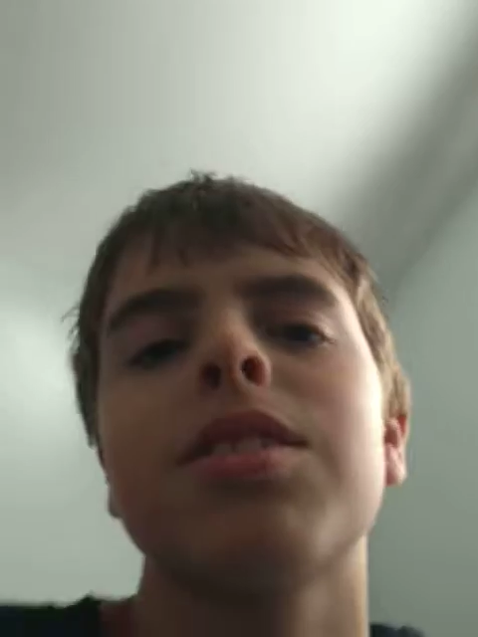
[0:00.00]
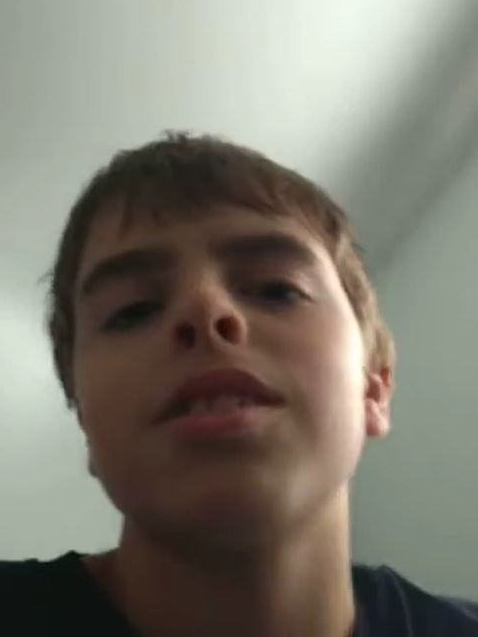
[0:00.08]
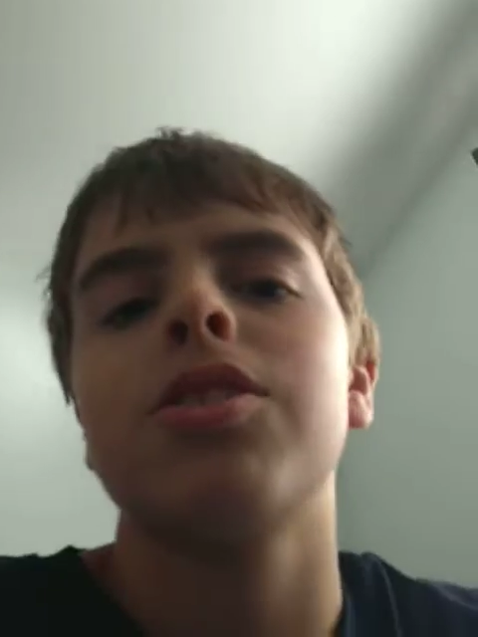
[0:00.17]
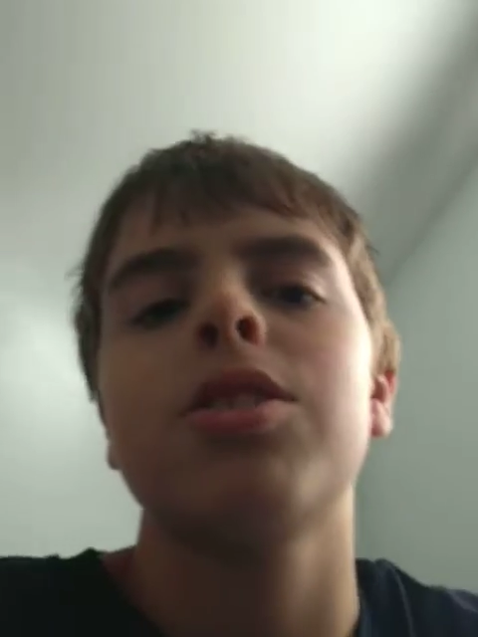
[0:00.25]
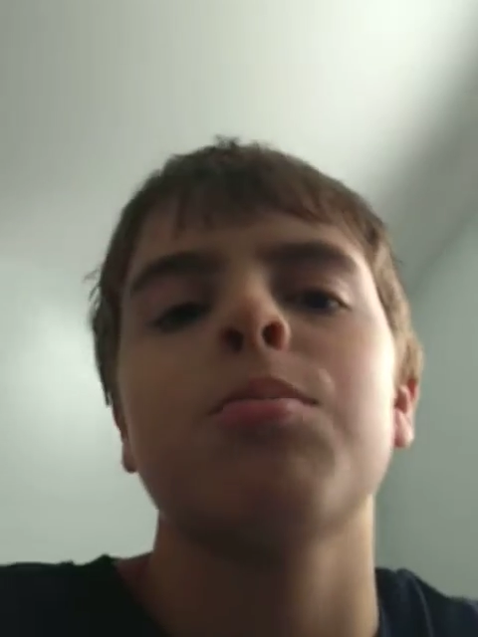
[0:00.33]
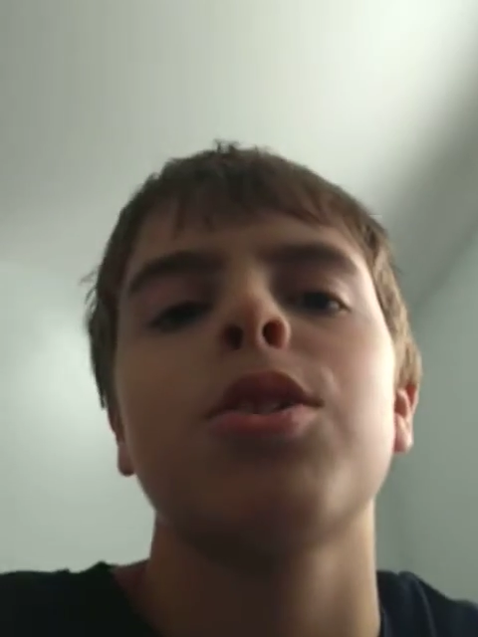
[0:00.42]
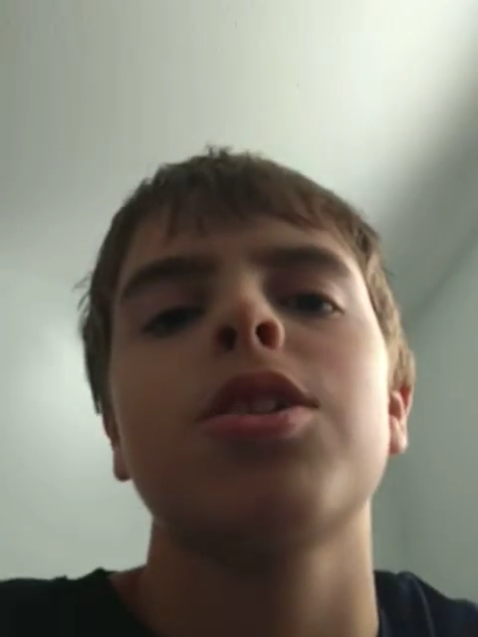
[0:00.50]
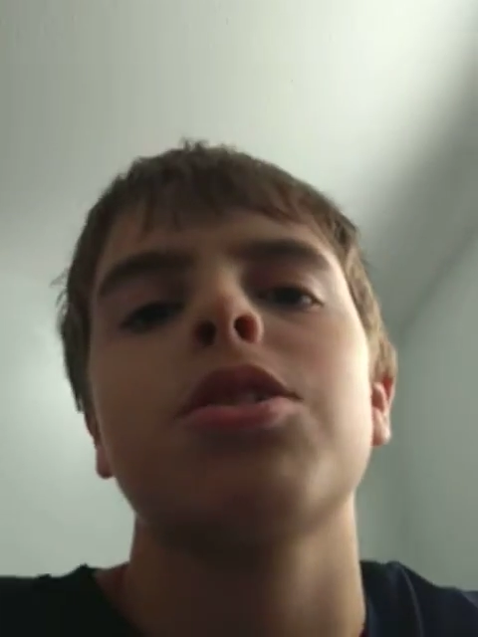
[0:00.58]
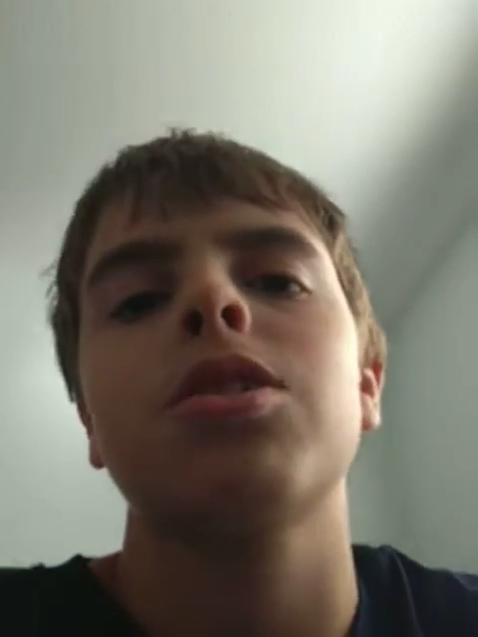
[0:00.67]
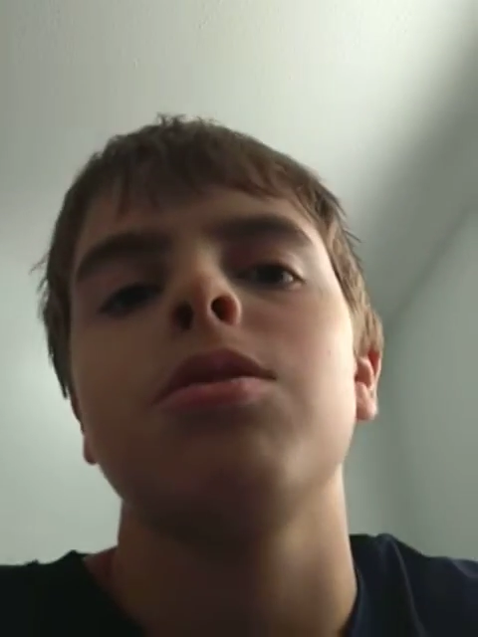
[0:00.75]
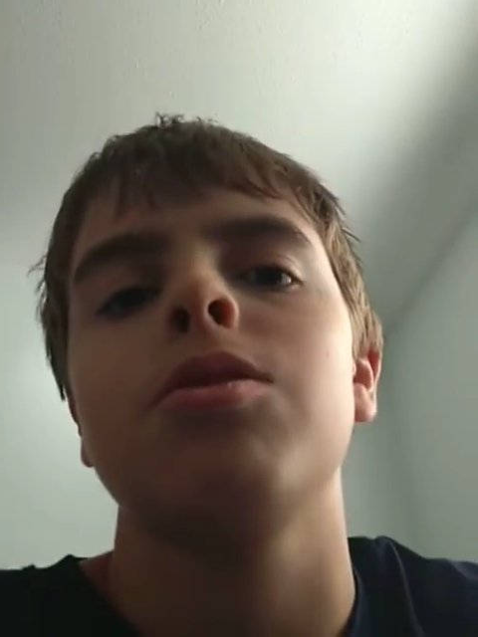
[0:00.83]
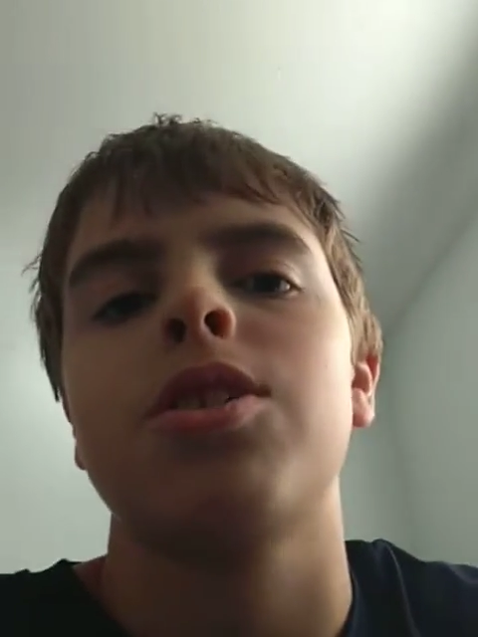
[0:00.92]
Caesars more
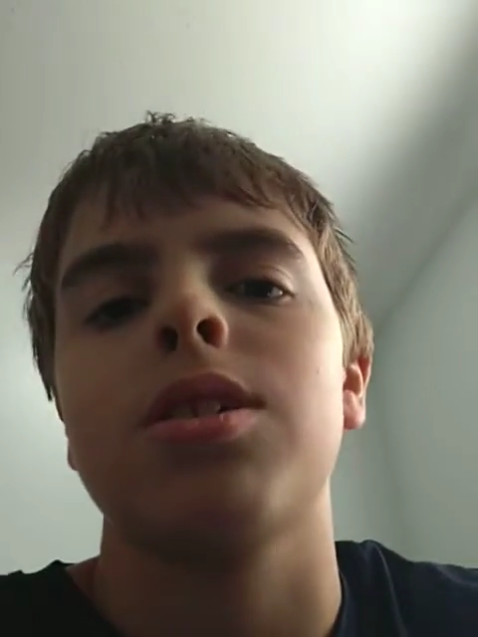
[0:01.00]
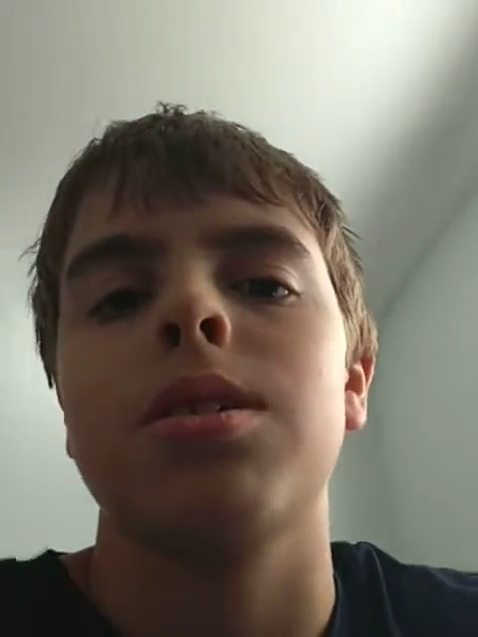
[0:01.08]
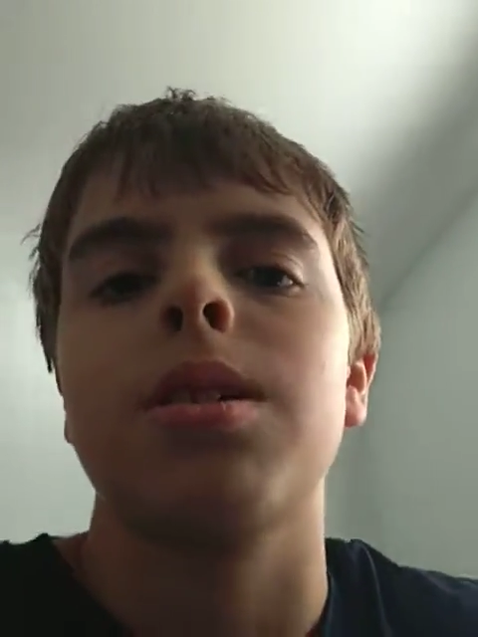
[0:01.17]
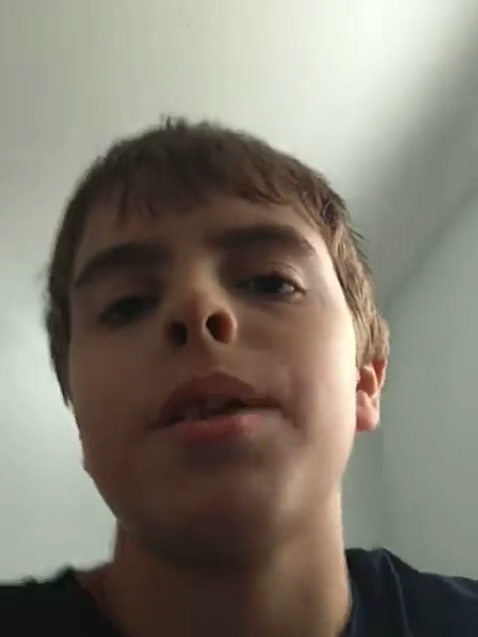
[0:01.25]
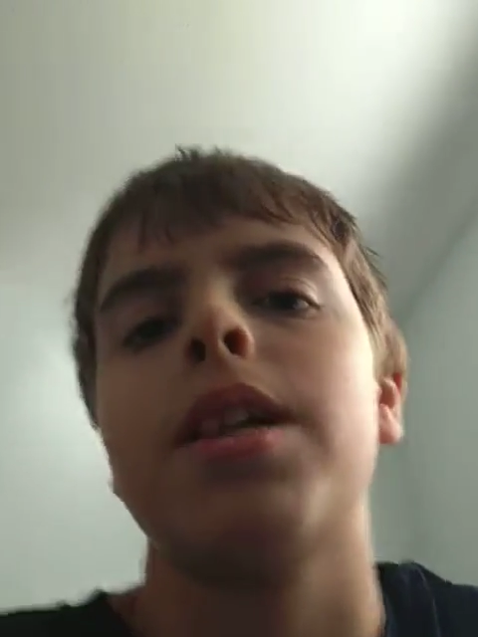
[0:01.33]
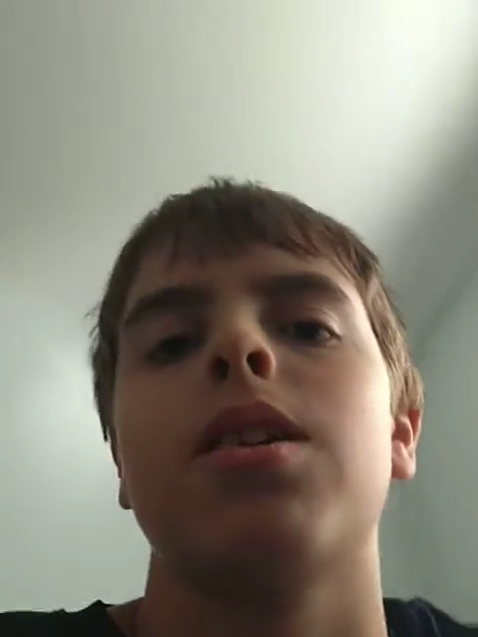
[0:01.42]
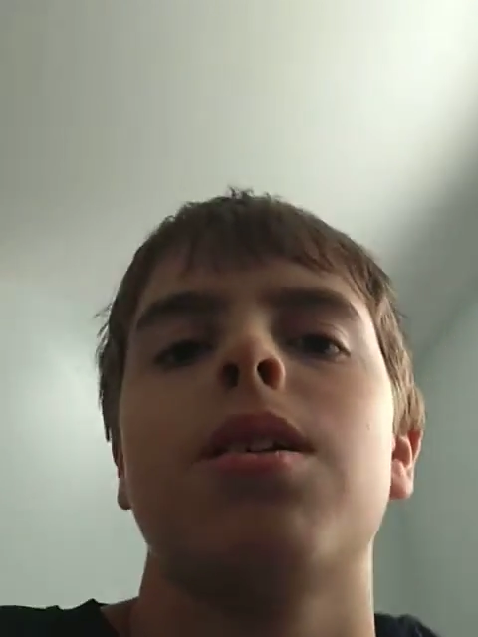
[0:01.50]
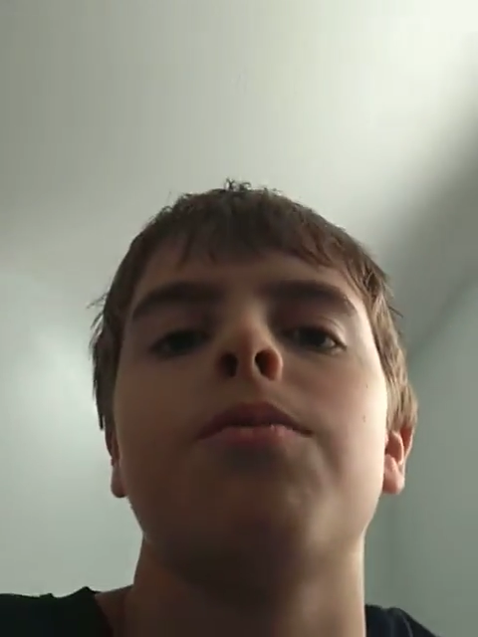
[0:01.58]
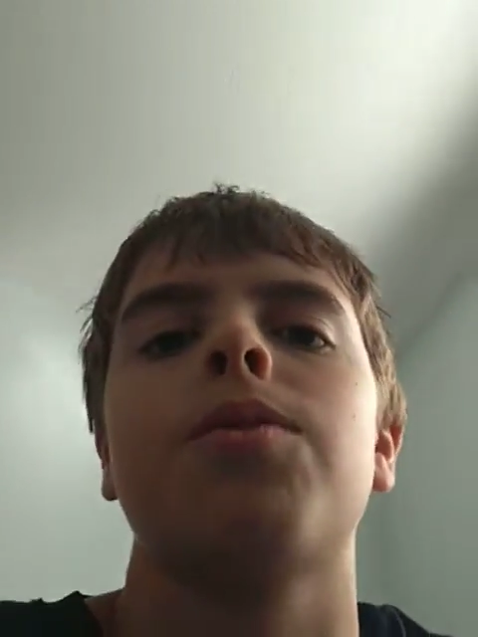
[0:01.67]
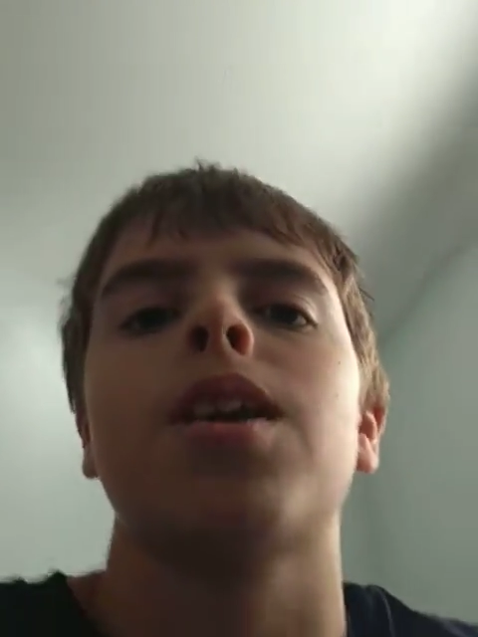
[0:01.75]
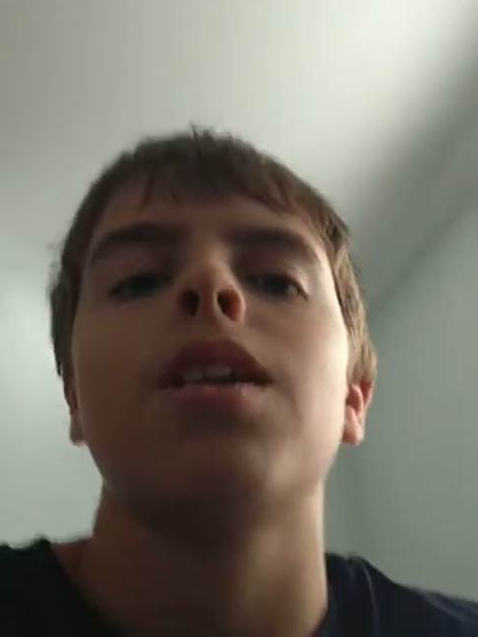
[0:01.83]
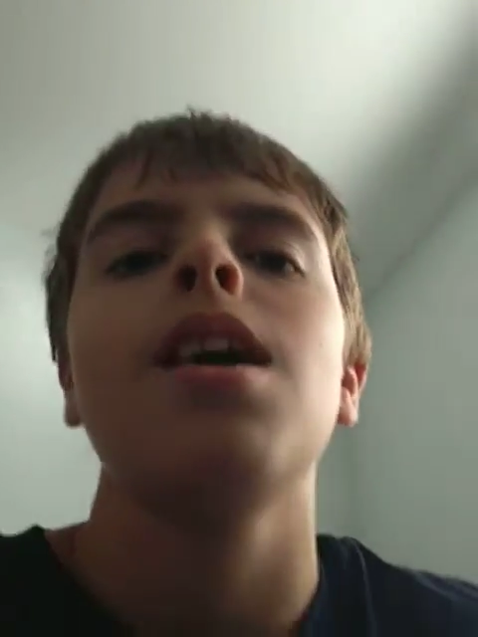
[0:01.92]
too, just like my
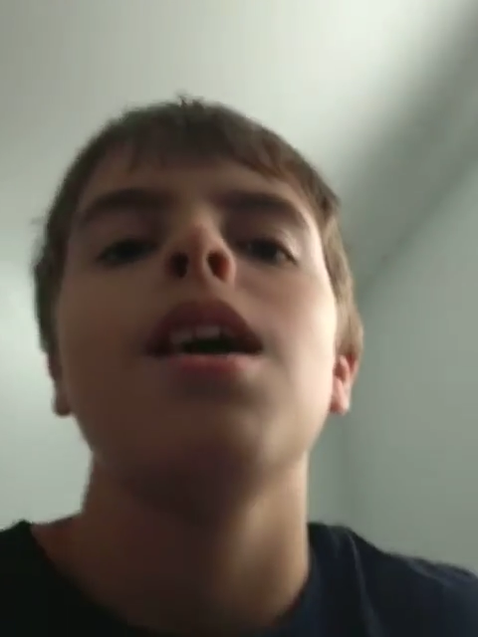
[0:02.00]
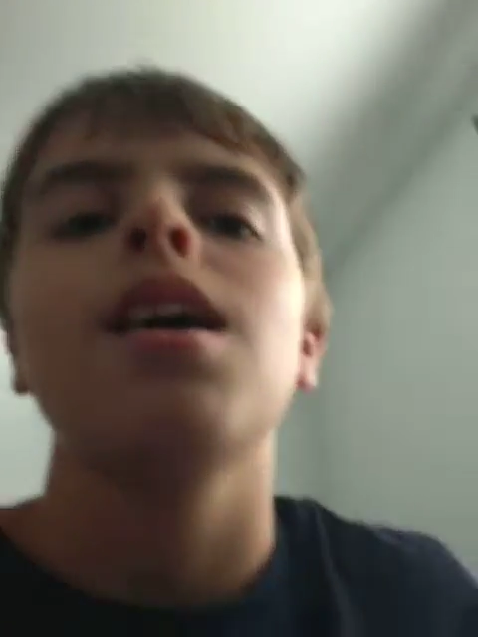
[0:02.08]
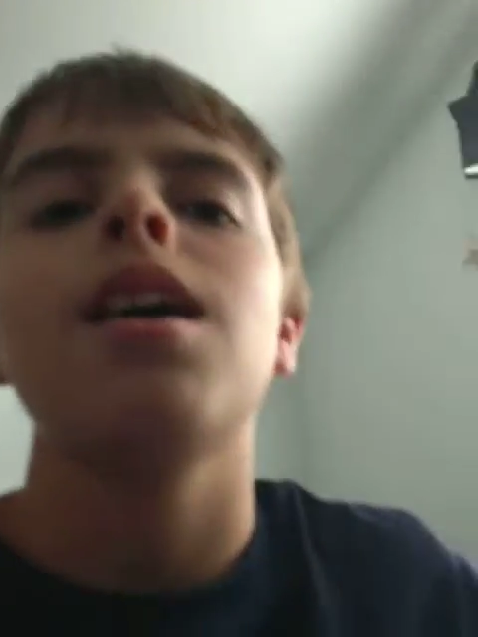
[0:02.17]
Godfather.